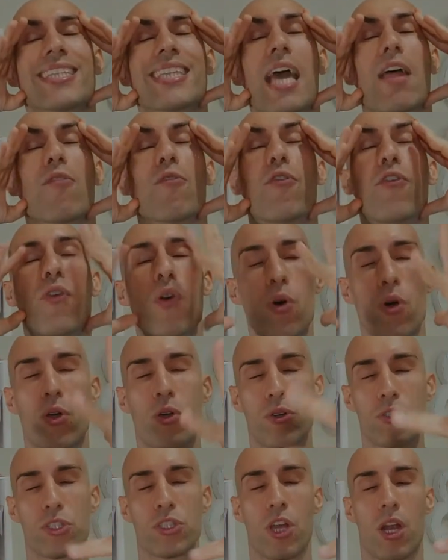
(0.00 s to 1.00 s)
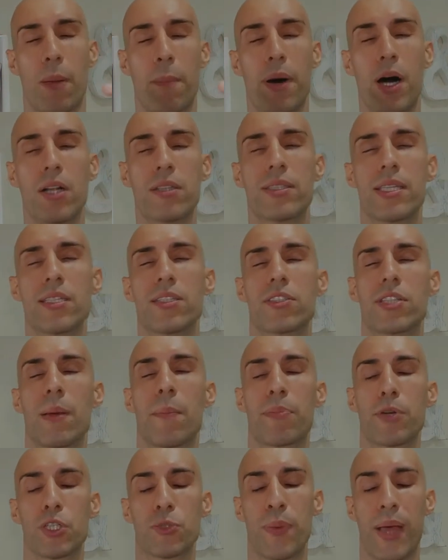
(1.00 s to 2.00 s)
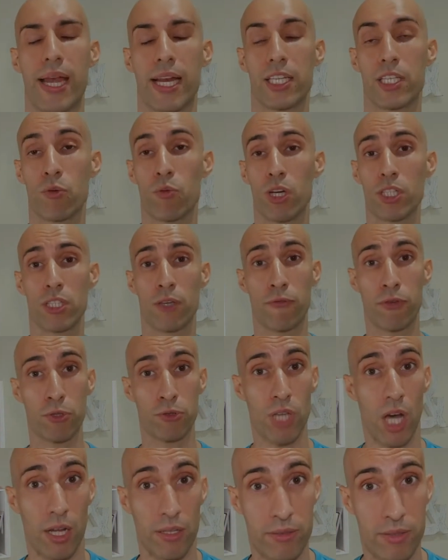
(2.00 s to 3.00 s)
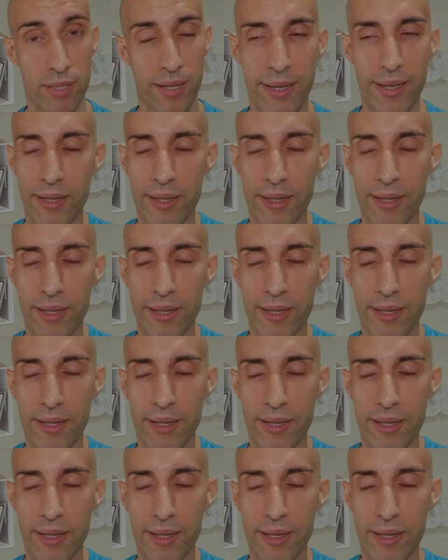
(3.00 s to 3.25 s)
then focus on abundance and prosperity. What if you don't?